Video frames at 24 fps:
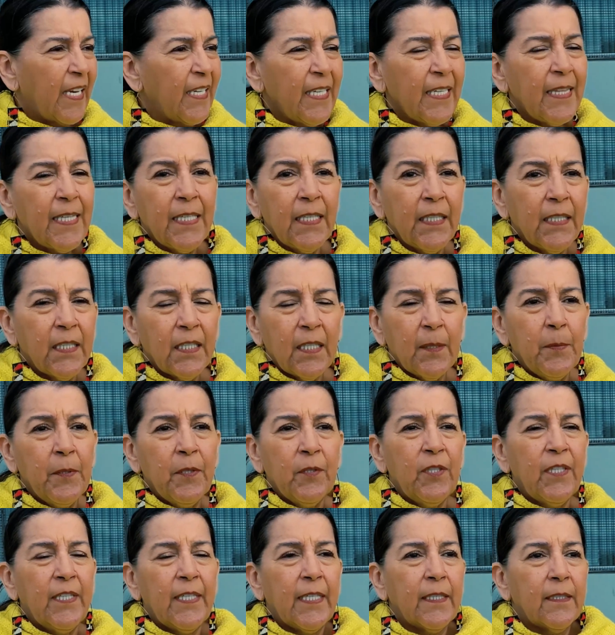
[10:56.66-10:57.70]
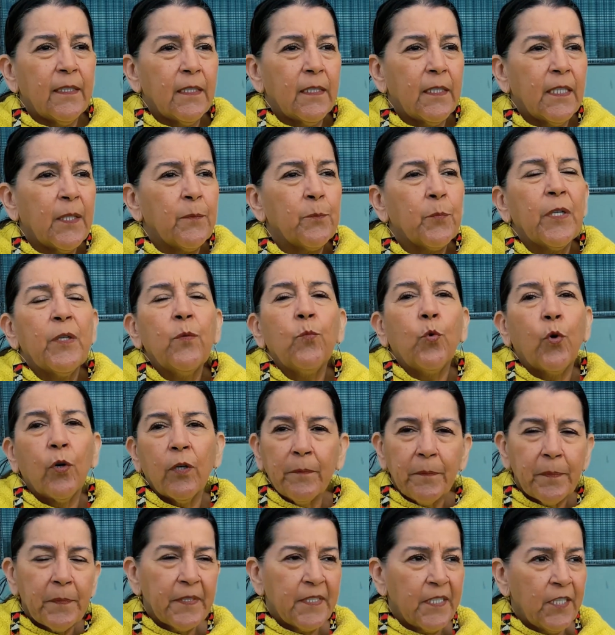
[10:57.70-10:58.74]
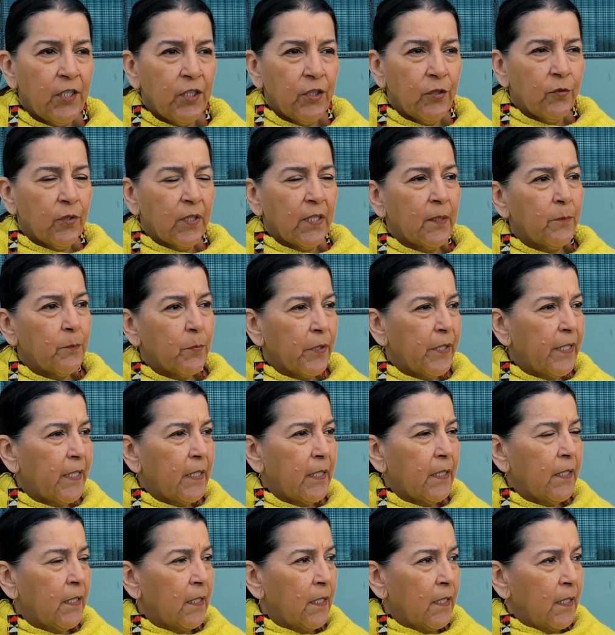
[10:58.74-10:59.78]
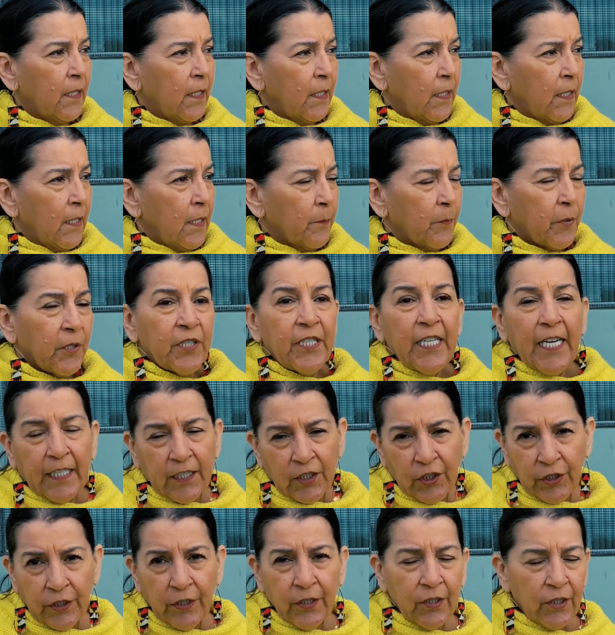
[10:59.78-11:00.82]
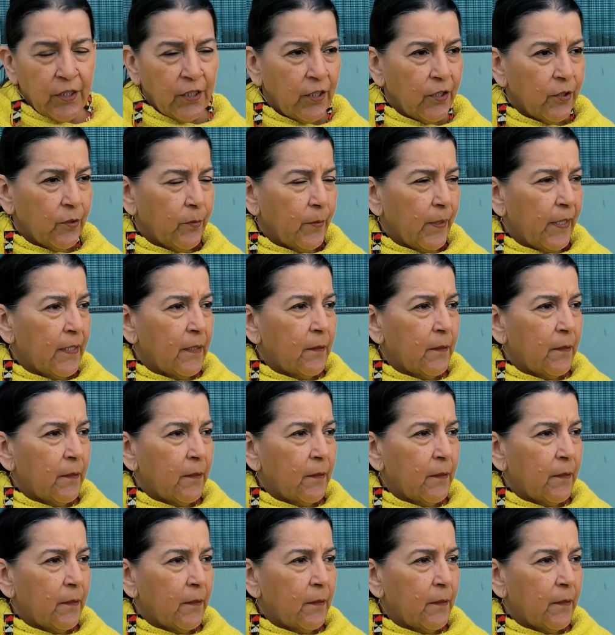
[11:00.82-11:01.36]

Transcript: Anything in the community that can bring warmth to you, can bring protection to you.